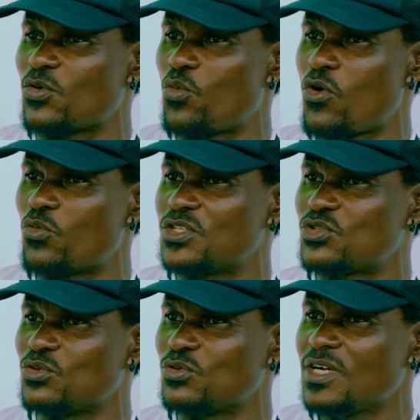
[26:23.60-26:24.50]
a war with
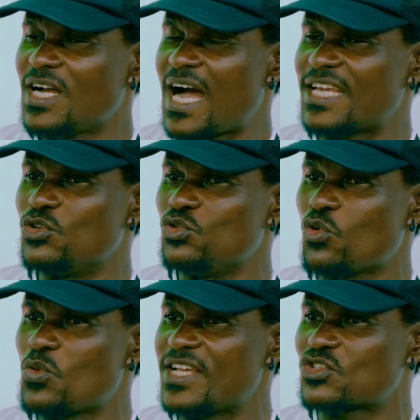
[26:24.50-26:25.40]
you, and you know
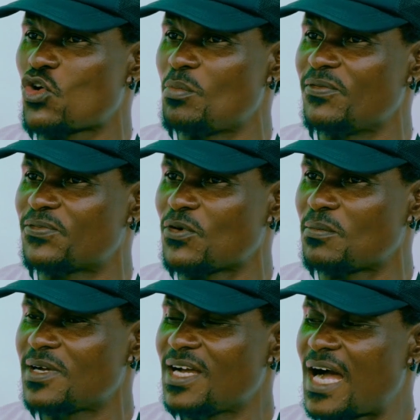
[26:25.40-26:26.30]
where it's coming
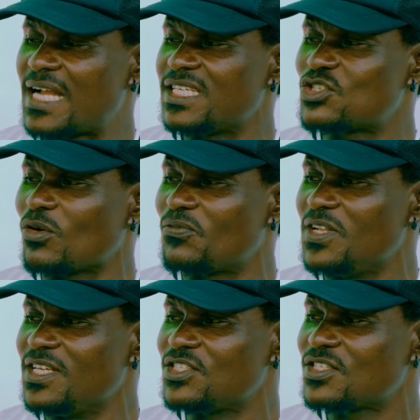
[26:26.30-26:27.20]
from, and it's your
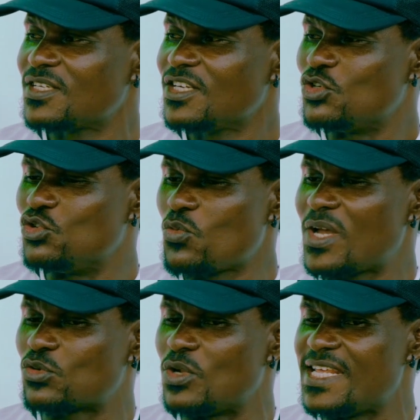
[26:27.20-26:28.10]
village, you know where
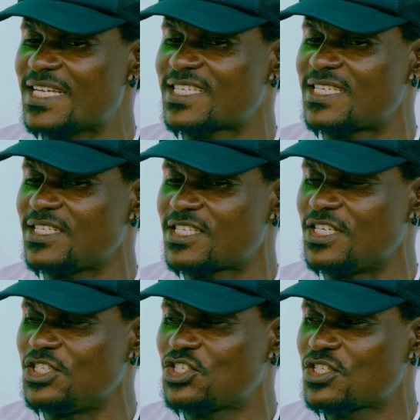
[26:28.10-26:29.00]
to lay
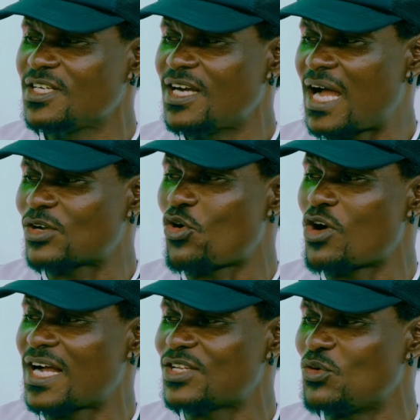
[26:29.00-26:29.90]
siege and
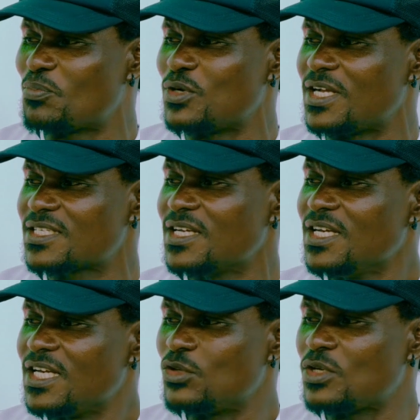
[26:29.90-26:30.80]
conquer the opponent.
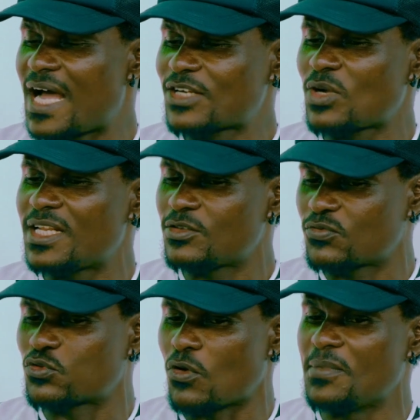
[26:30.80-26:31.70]
They actually,
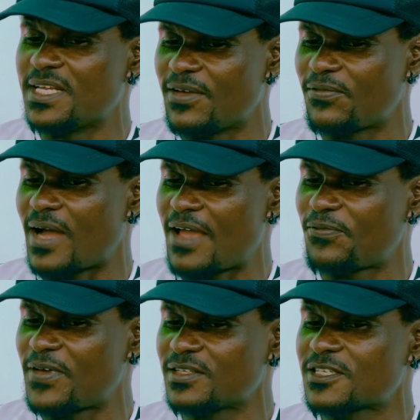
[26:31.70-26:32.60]
to me, I
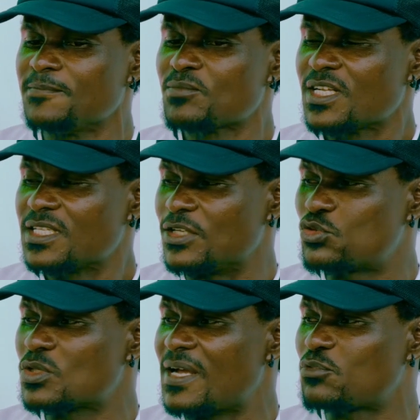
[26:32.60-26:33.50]
felt they
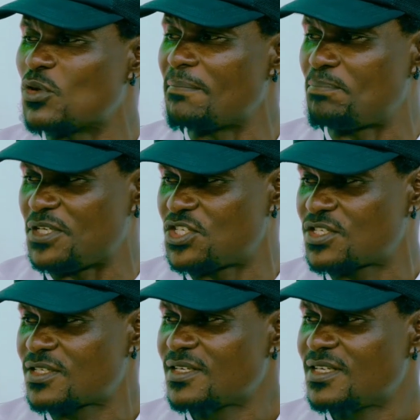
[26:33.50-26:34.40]
took them to a
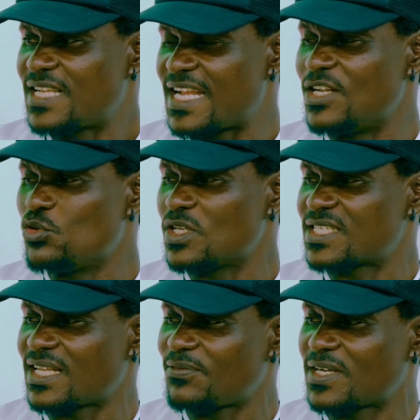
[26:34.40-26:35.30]
pitch that they know the
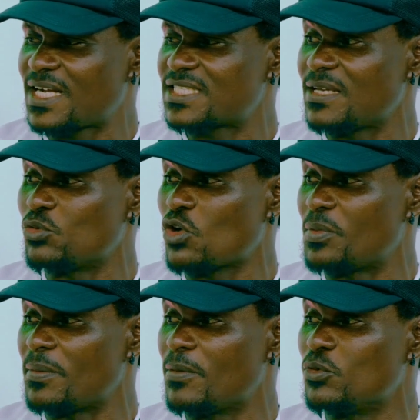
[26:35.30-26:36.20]
South African team will not
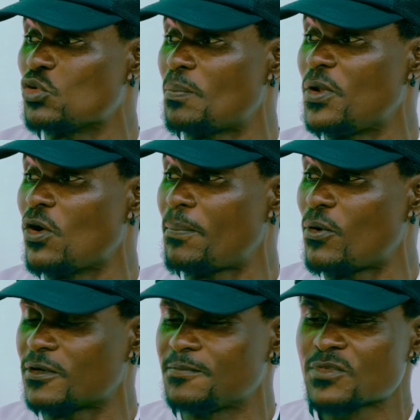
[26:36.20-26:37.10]
be able to play
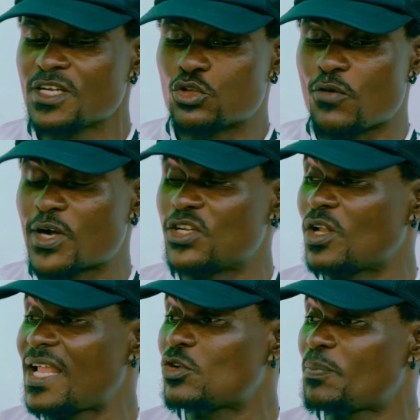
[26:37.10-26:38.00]
upon. Don't forget, the
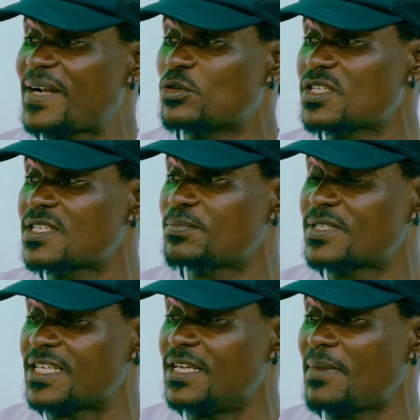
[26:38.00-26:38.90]
Orlando Pirates
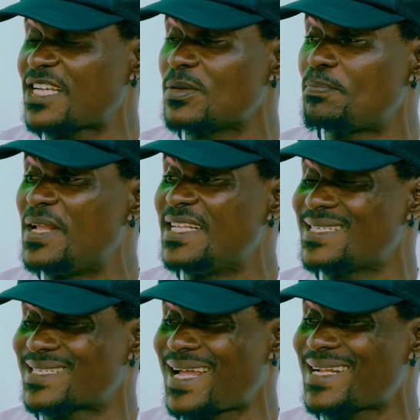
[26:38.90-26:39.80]
team has been playing in
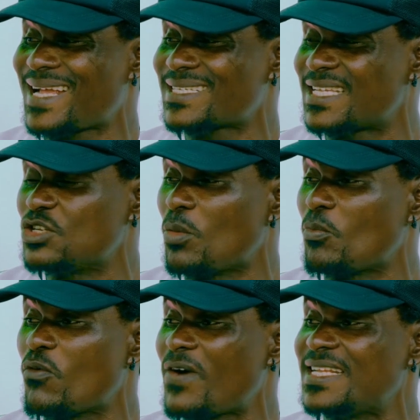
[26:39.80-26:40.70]
Standard Stadium
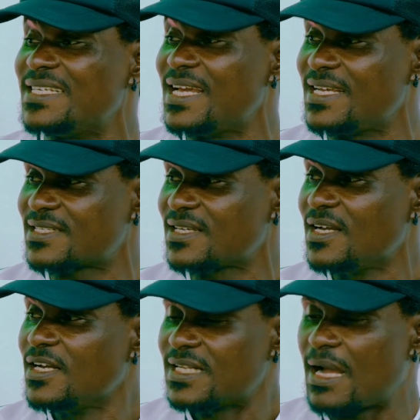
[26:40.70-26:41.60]
over the years.
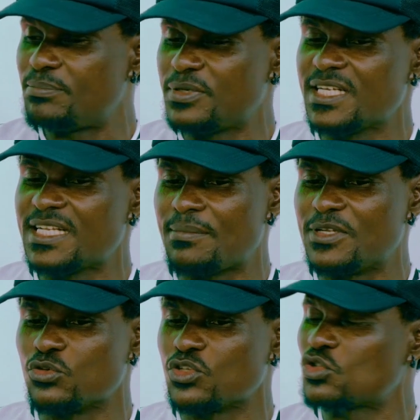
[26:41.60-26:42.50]
Now I'm bringing them
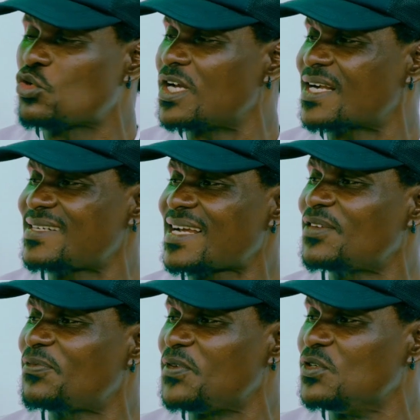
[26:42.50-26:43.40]
into a cracky
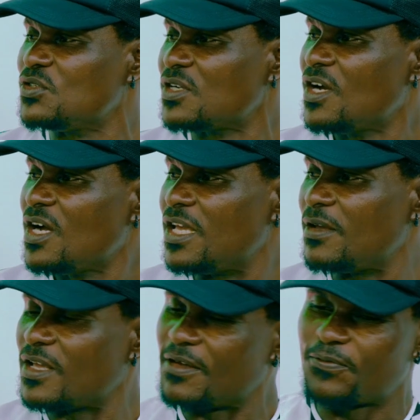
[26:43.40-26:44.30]
field,
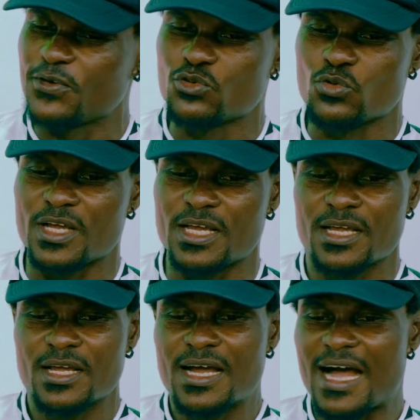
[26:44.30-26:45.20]
a field where
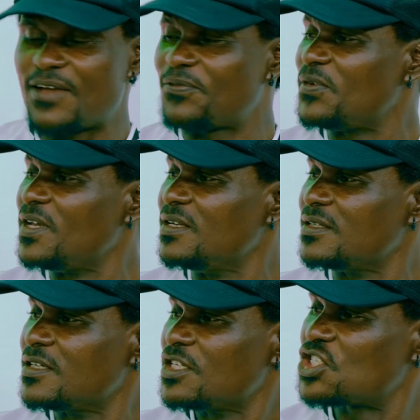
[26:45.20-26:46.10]
I
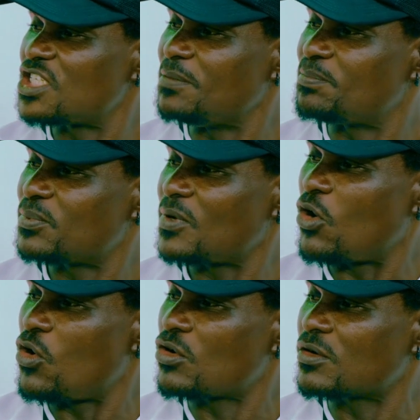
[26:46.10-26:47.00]
feel sheep
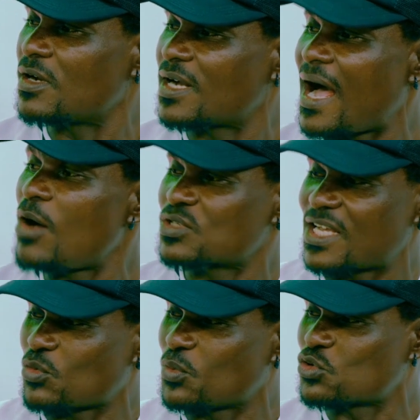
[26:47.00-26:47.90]
or cows are
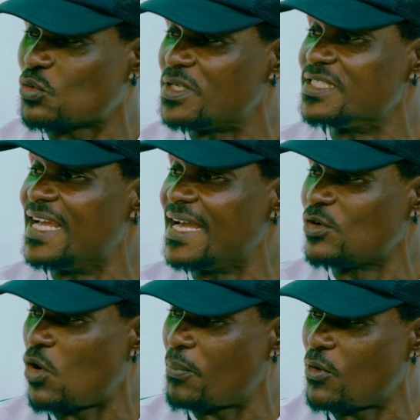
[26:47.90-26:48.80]
supposed to be reared
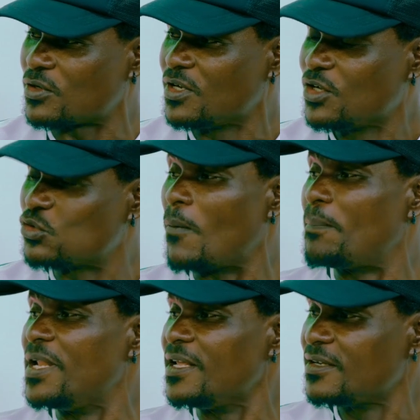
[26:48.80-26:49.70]
upon to
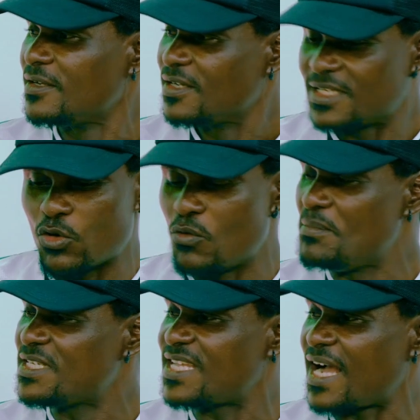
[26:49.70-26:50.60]
play. They will
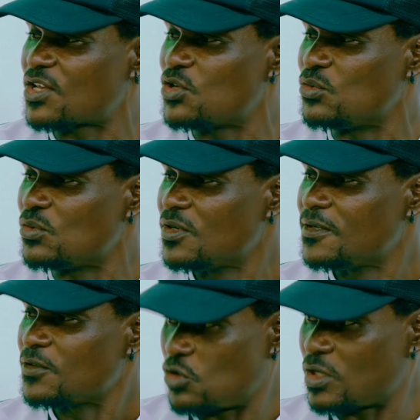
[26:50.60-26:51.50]
miss their cue.
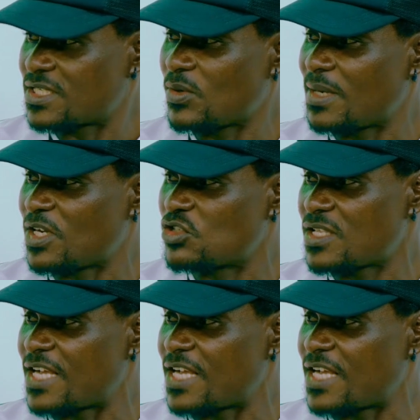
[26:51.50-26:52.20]
You understand what I'm saying? It's just